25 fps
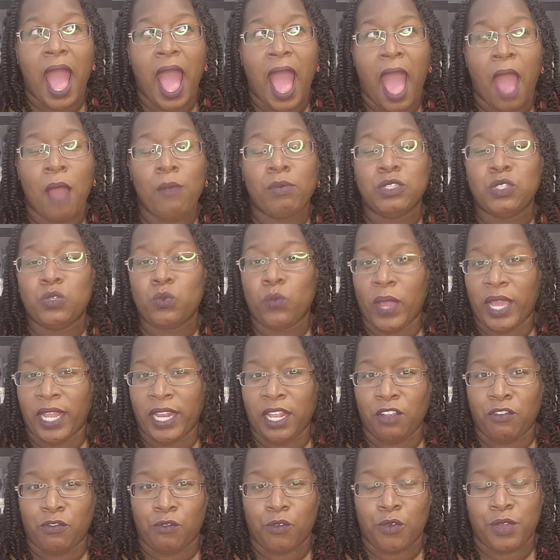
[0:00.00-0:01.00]
I was
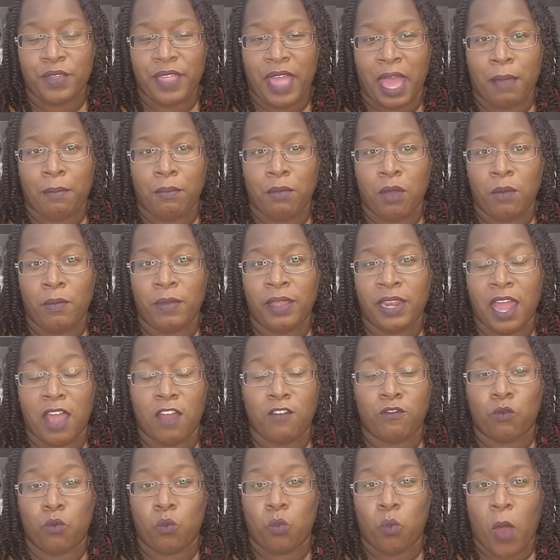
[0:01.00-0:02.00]
waiting for that moment
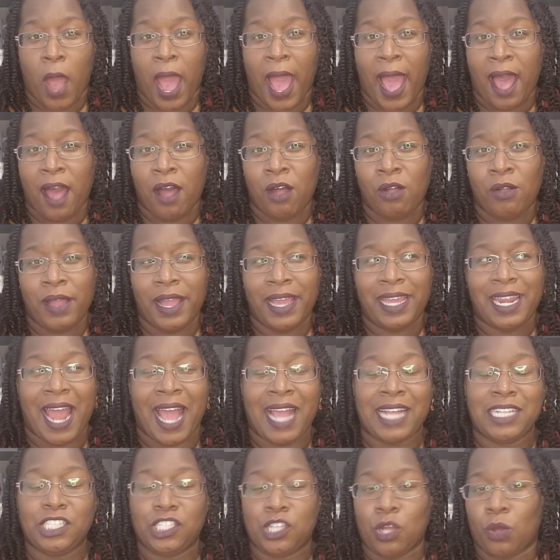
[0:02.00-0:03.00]
of wow, and
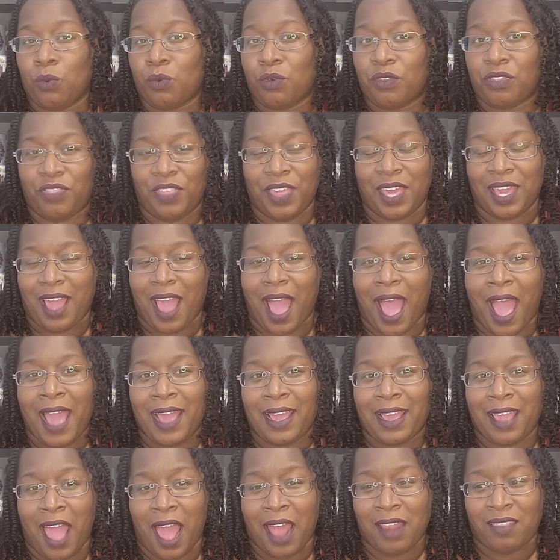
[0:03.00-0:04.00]
I don't think I
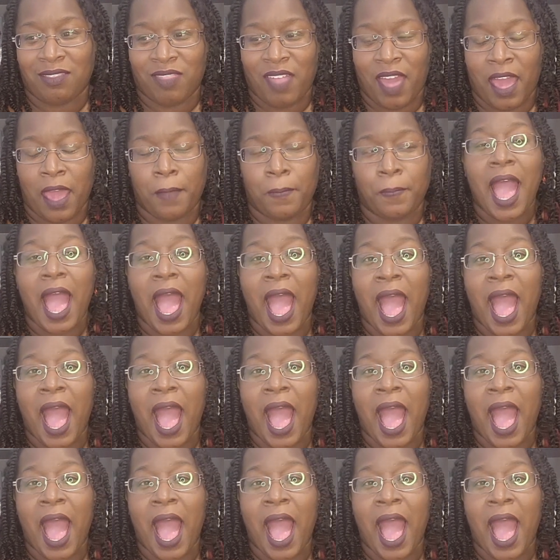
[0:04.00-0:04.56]
got that.